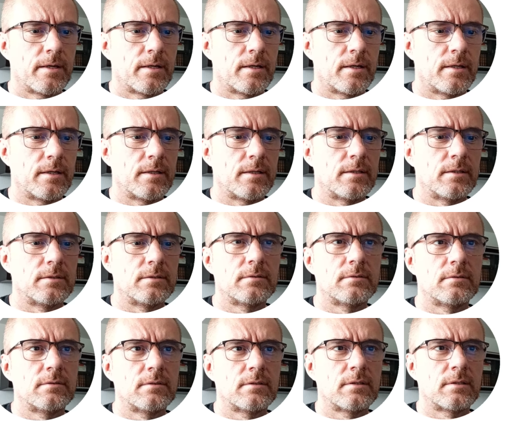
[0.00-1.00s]

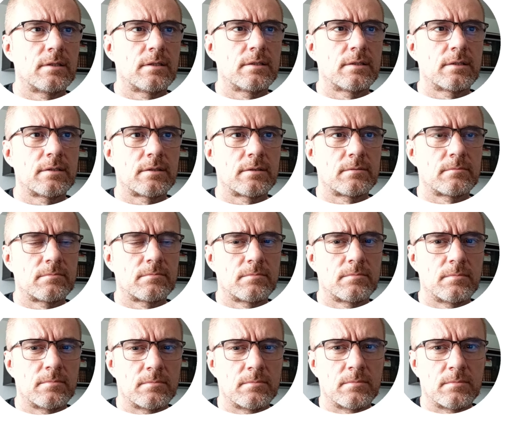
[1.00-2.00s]
And the
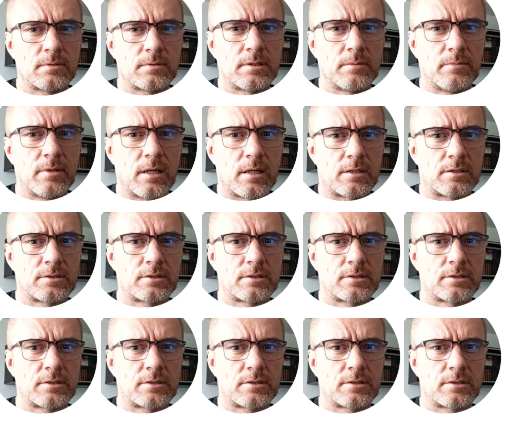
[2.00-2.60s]
similar